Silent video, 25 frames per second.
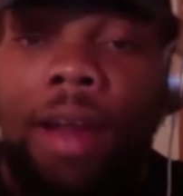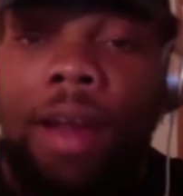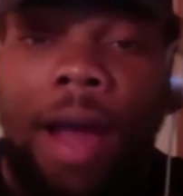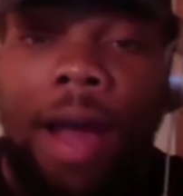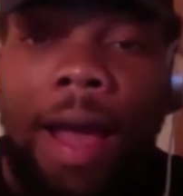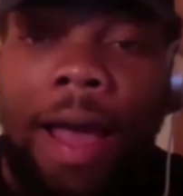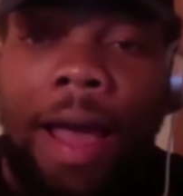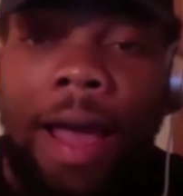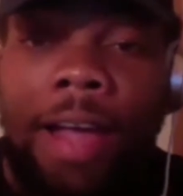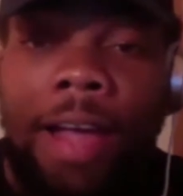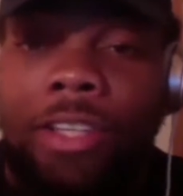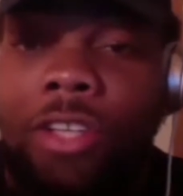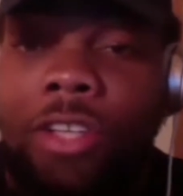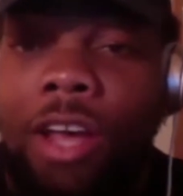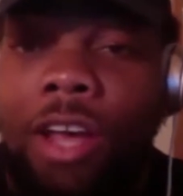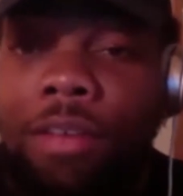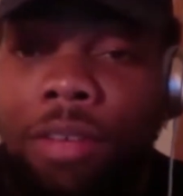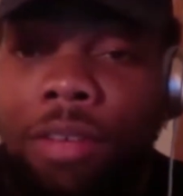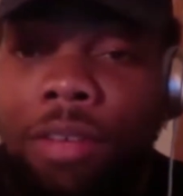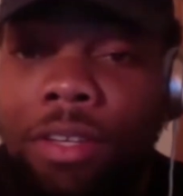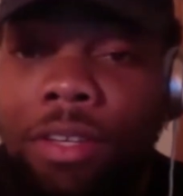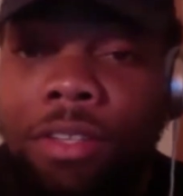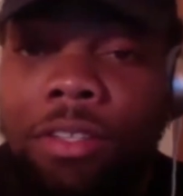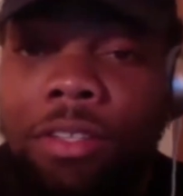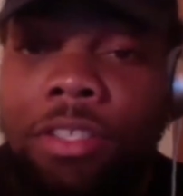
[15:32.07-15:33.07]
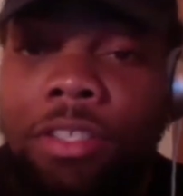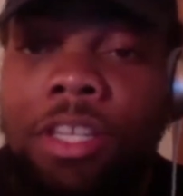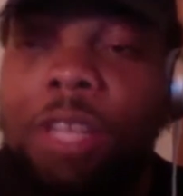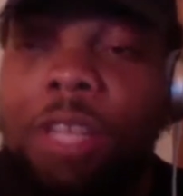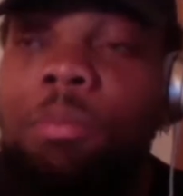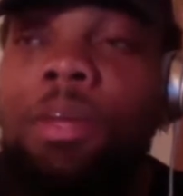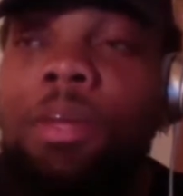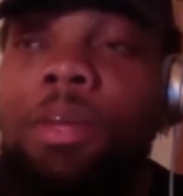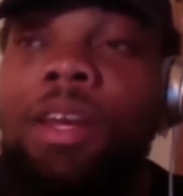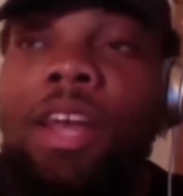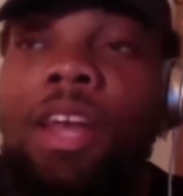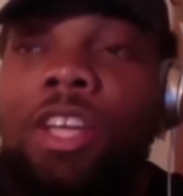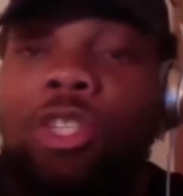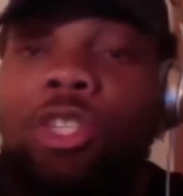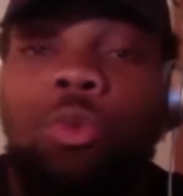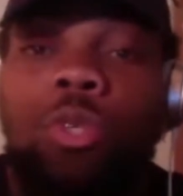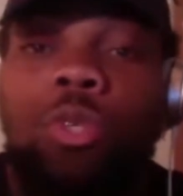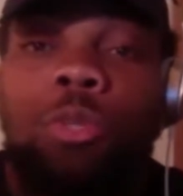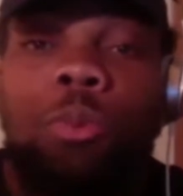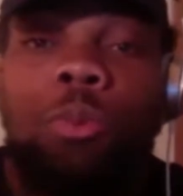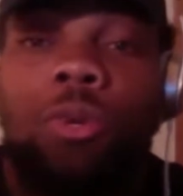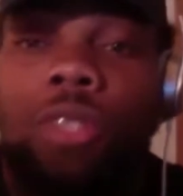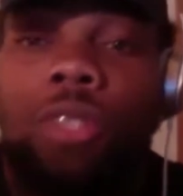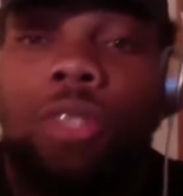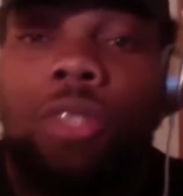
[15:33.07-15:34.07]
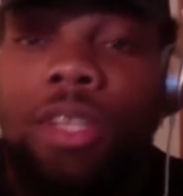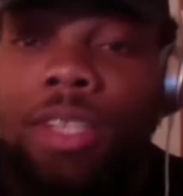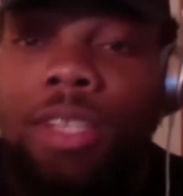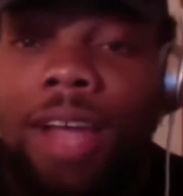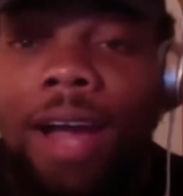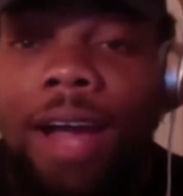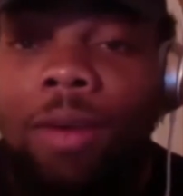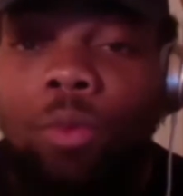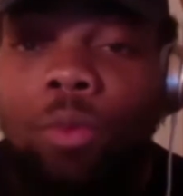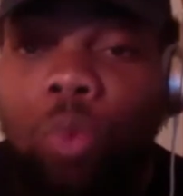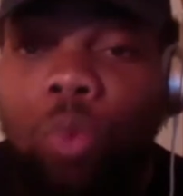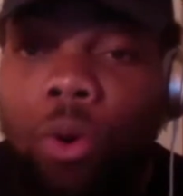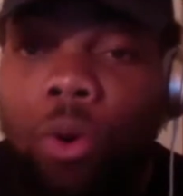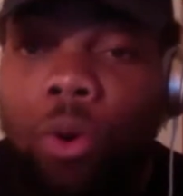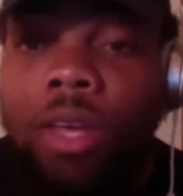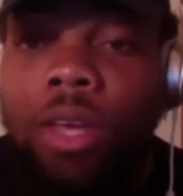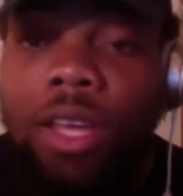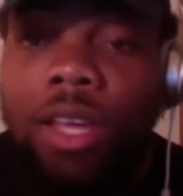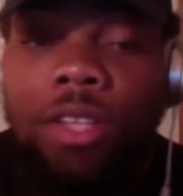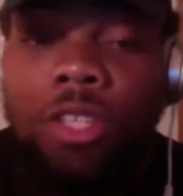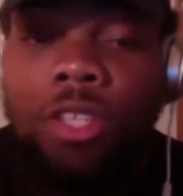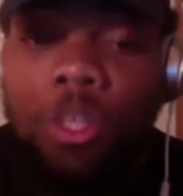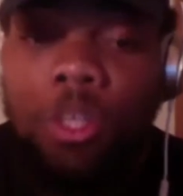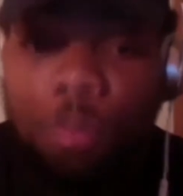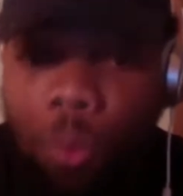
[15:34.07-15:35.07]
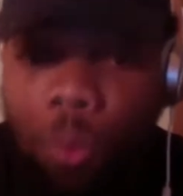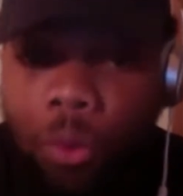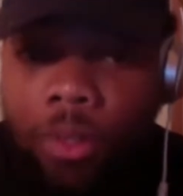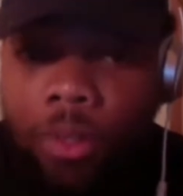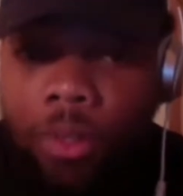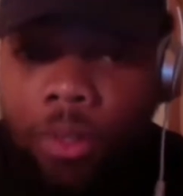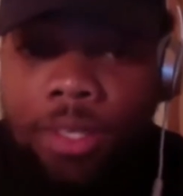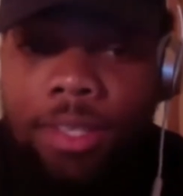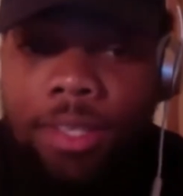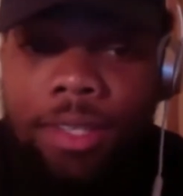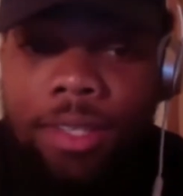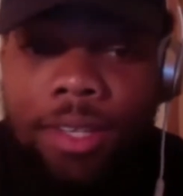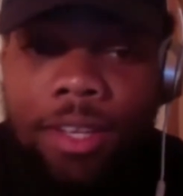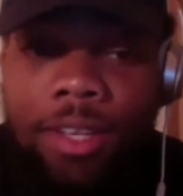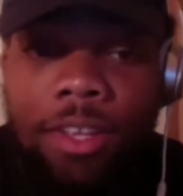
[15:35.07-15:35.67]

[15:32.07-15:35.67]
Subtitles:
I actually have a deep connection with sports because I work in sports.